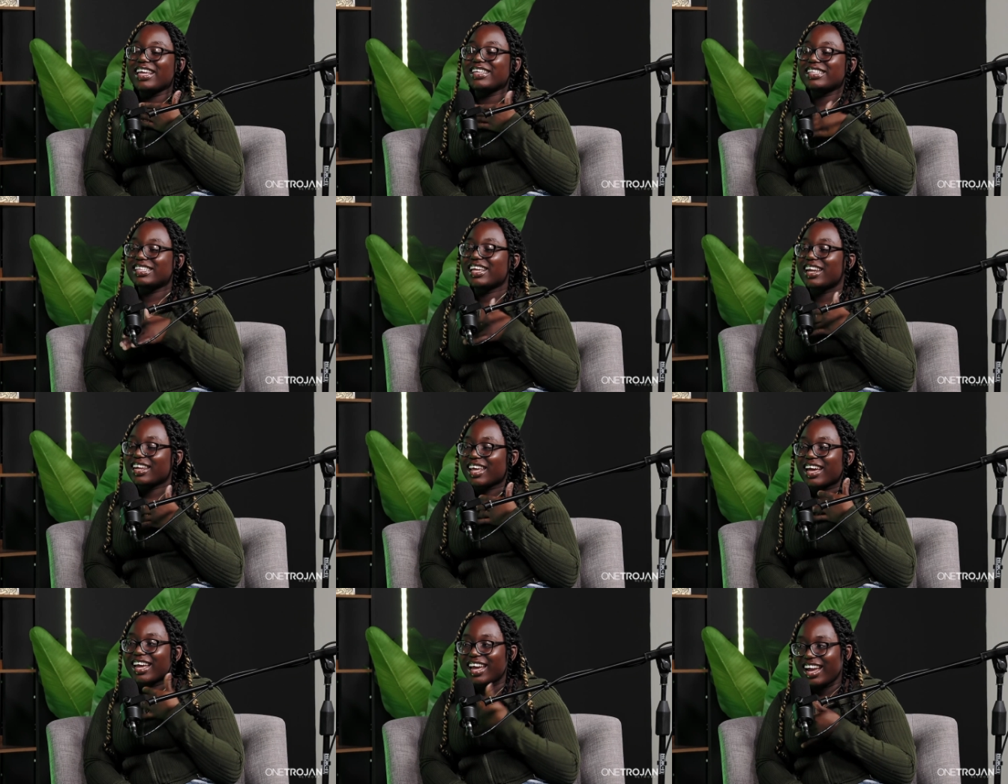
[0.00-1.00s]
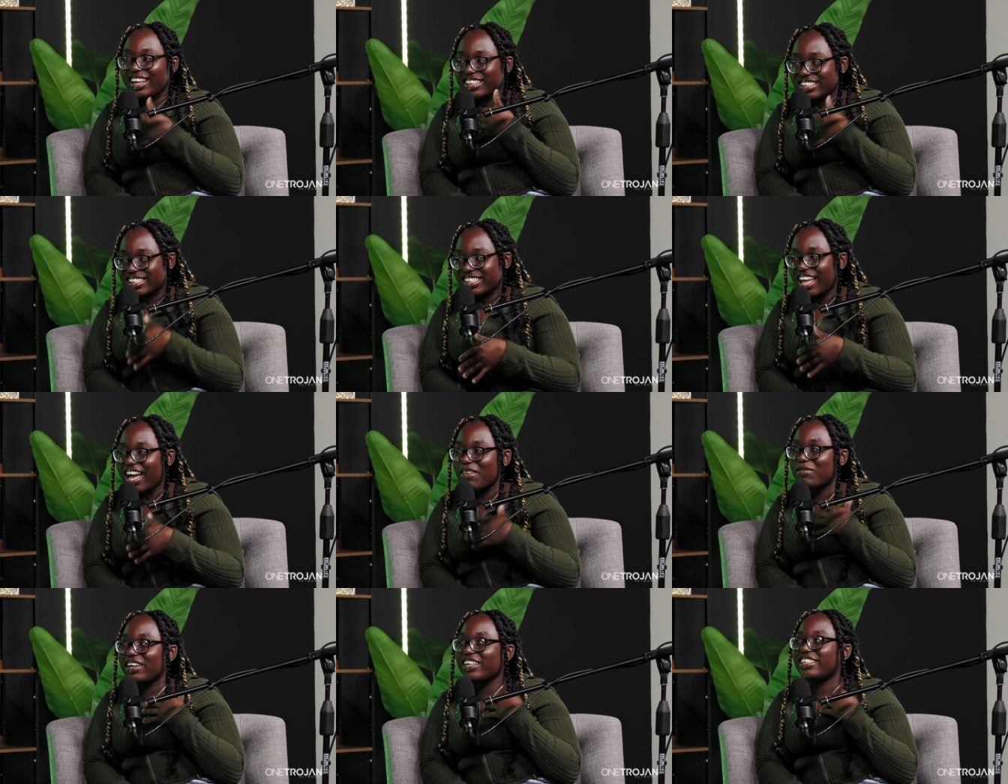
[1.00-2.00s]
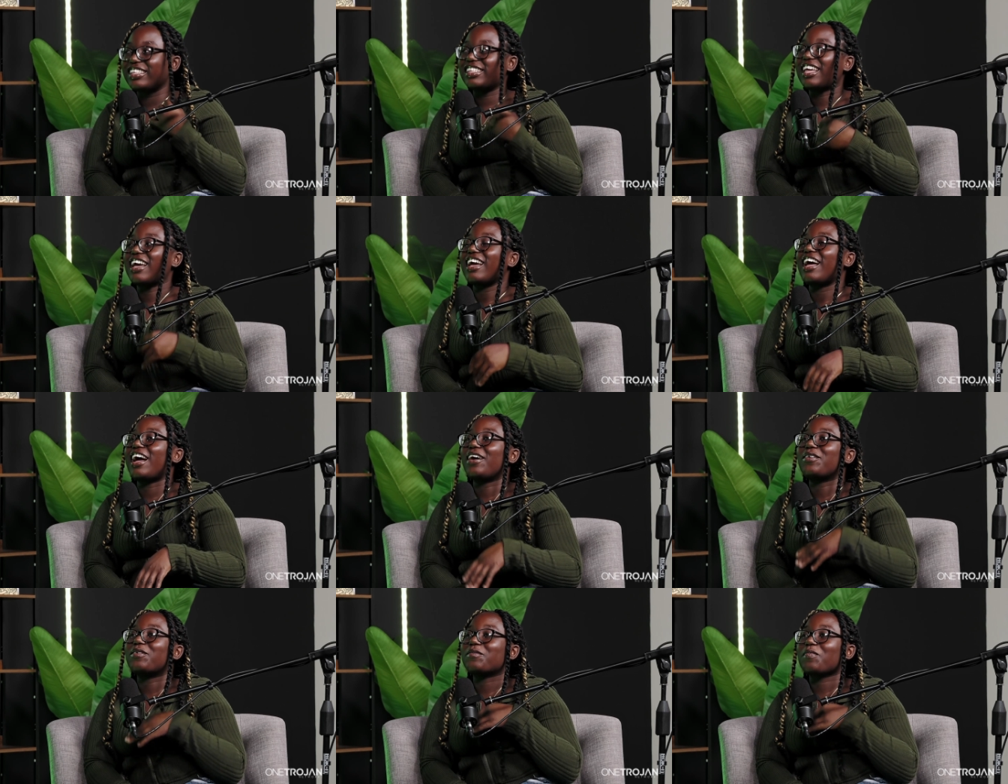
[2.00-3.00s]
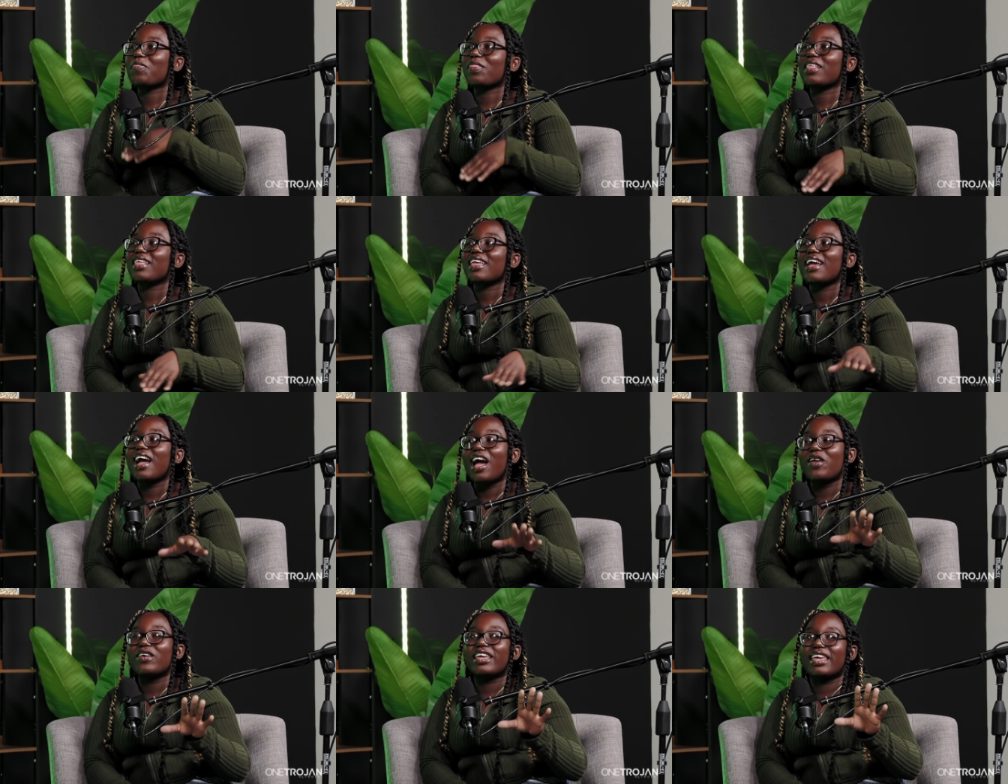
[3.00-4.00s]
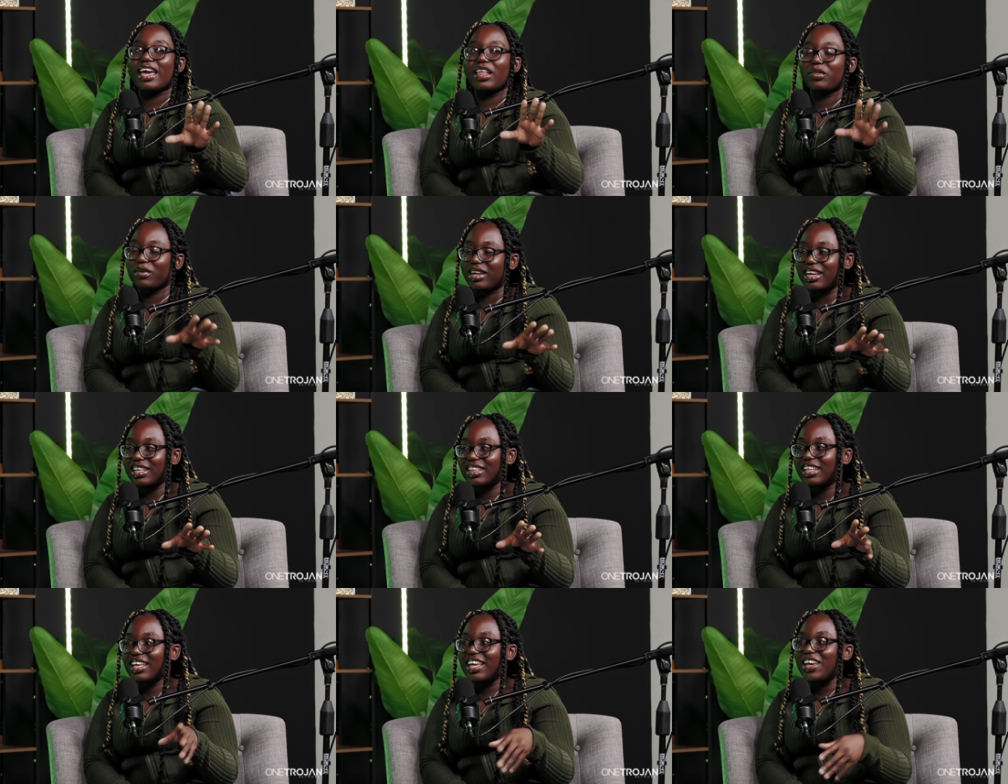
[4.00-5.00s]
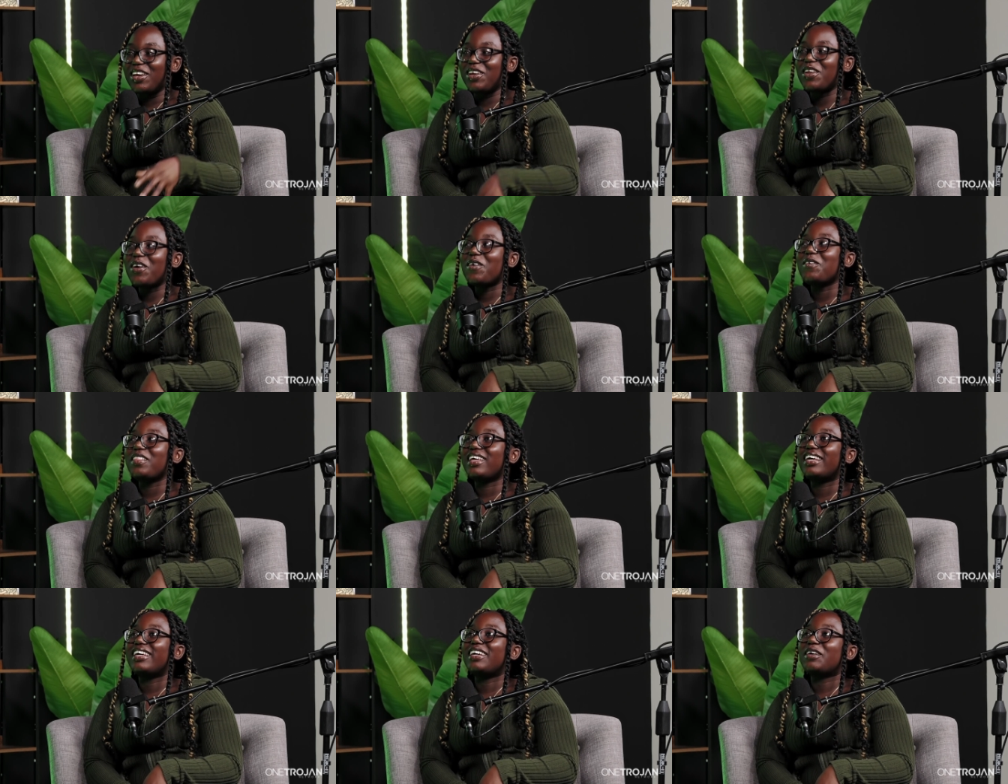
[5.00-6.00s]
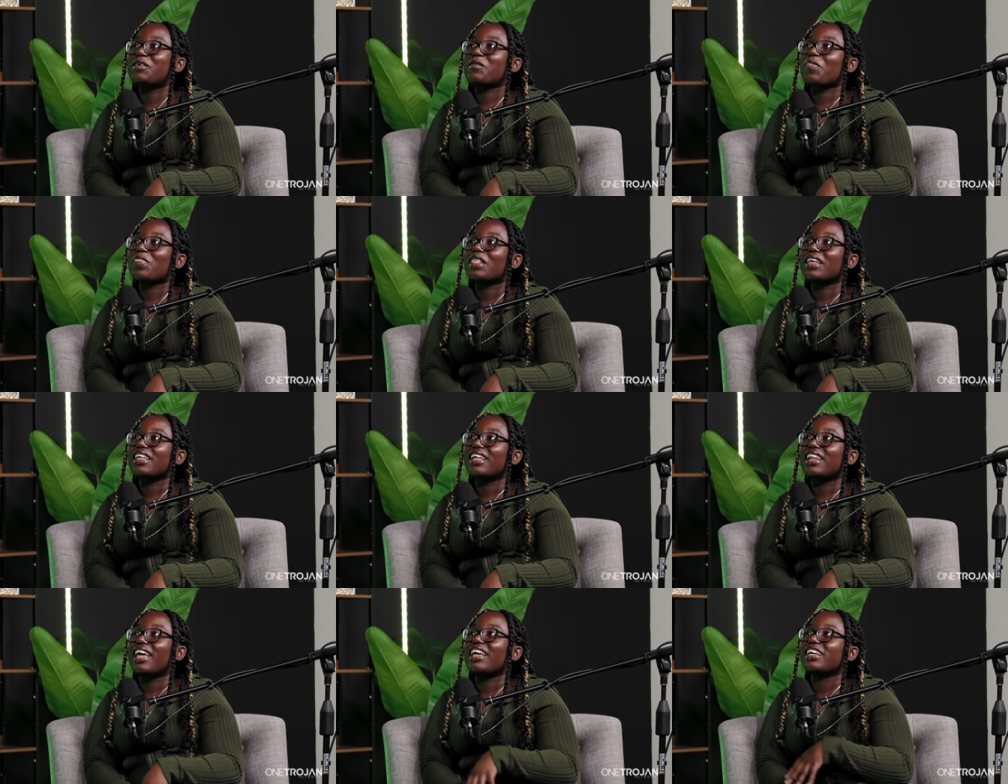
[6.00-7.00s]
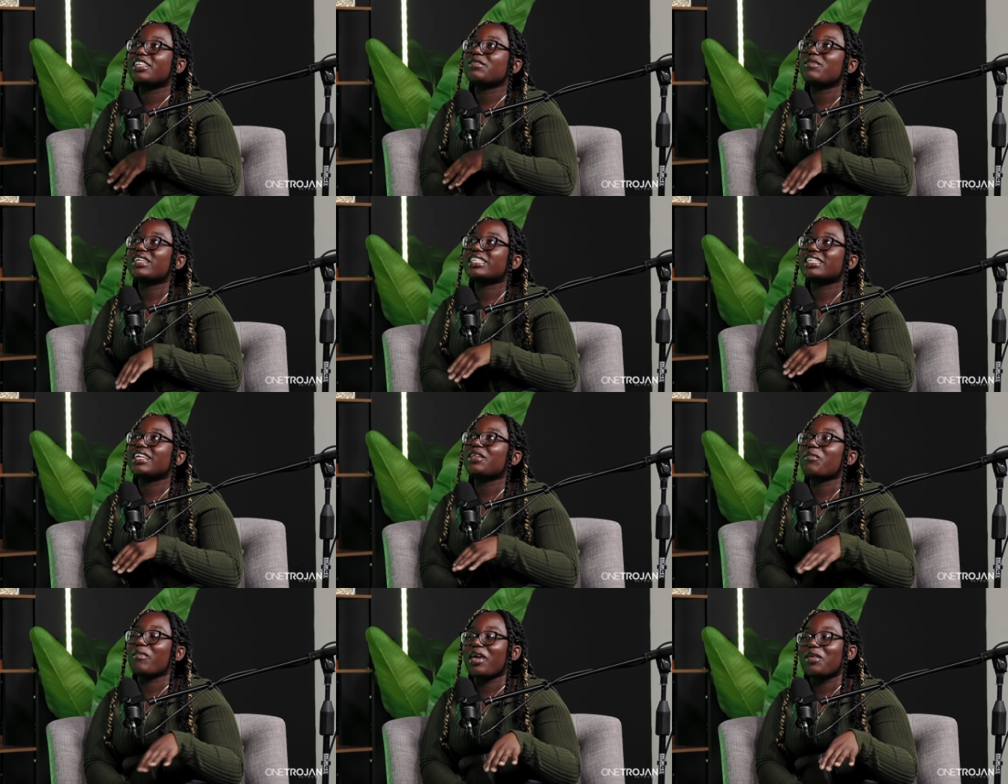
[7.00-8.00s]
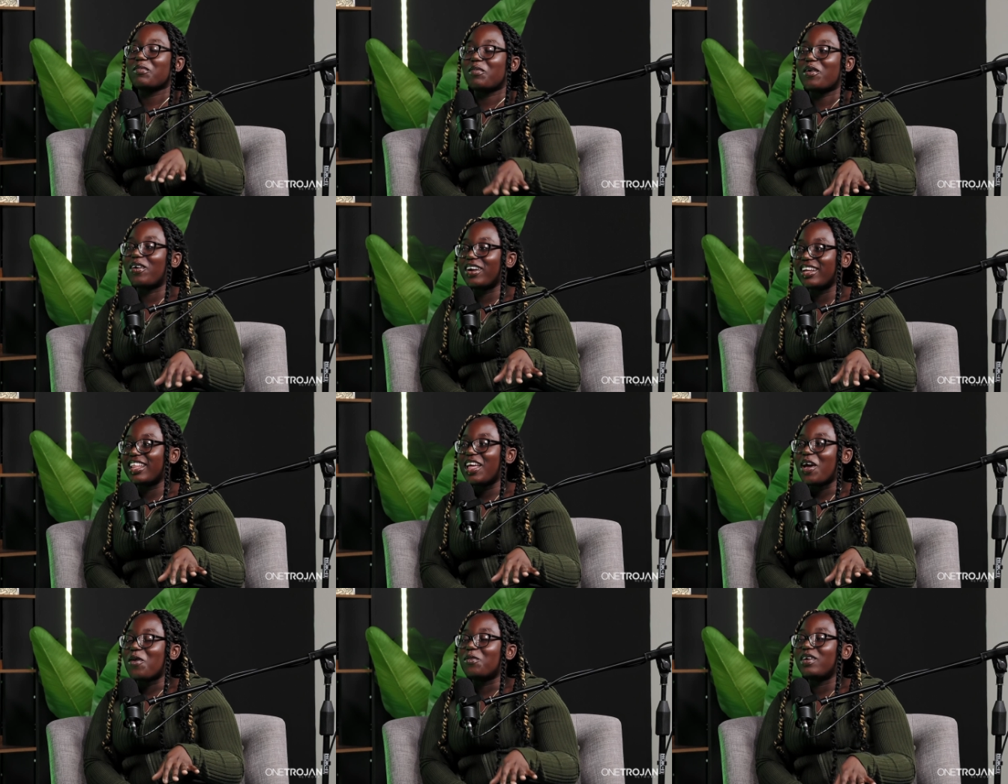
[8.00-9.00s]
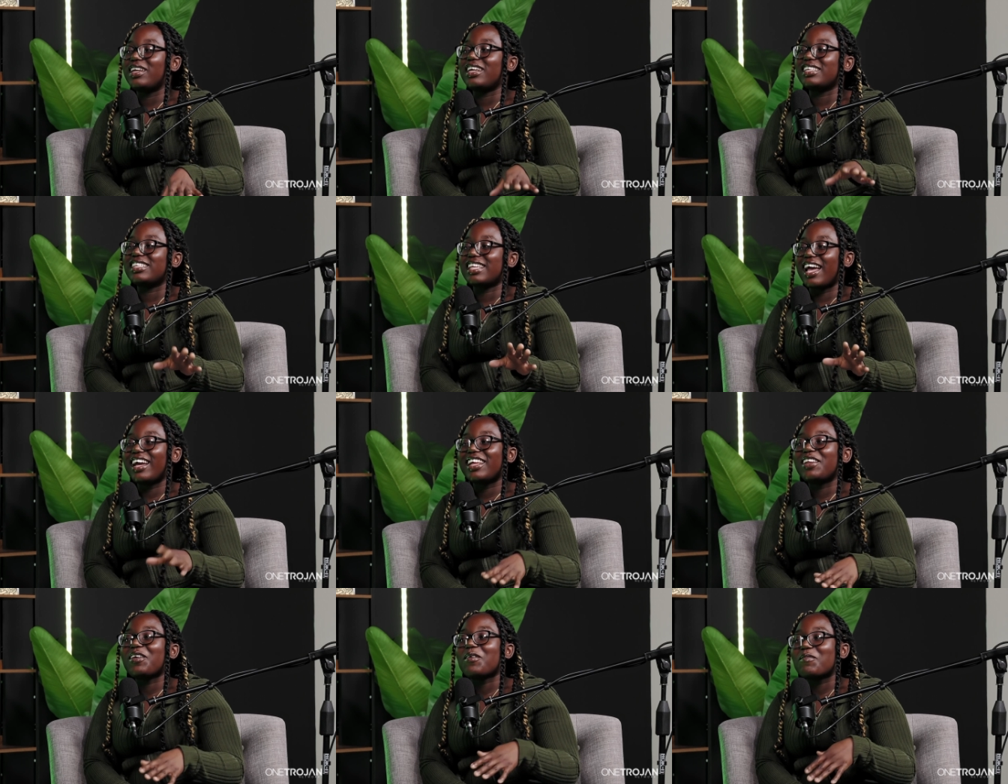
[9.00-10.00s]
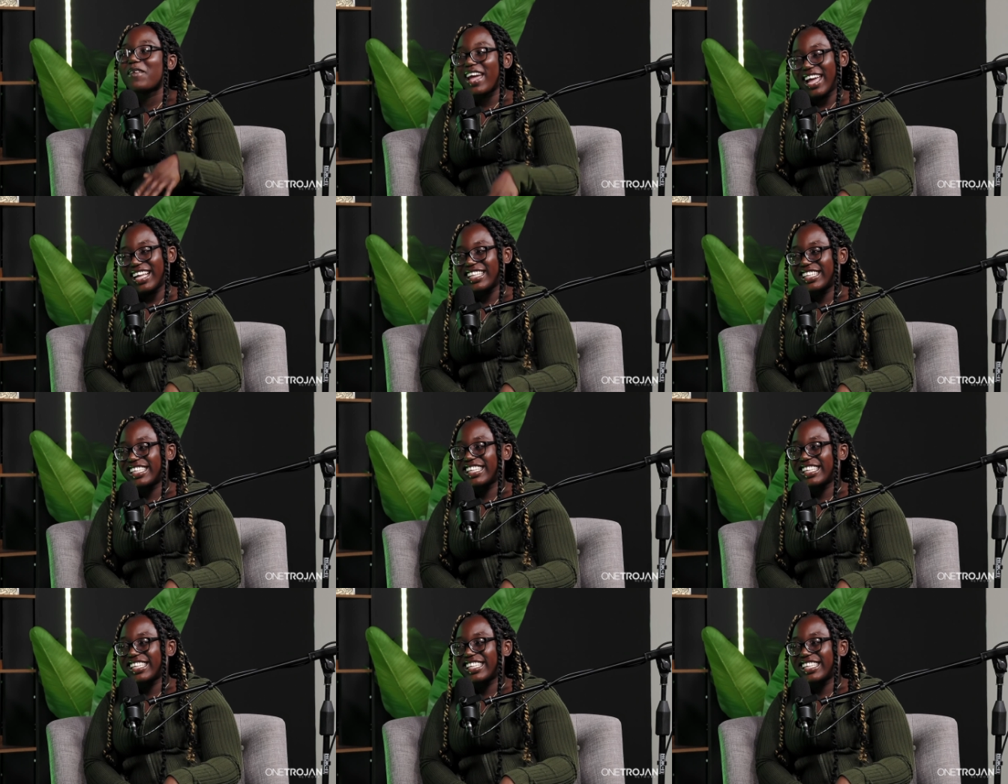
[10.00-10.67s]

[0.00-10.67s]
can't say that I hate a style, but it's just like I don't I don't get with it. You know the like it's mostly in the men part when they sagging their pants.